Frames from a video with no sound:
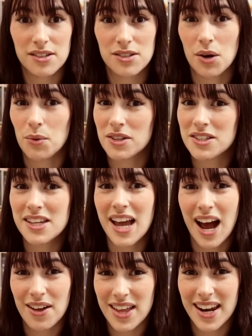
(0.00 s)
So we'll see
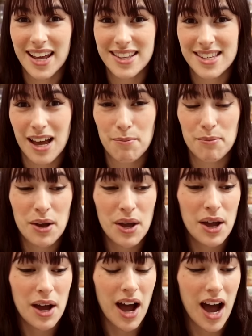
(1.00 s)
how that ends up
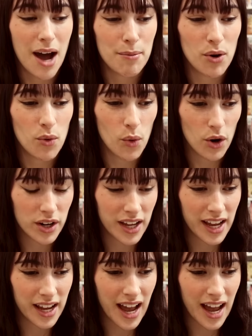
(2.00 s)
working.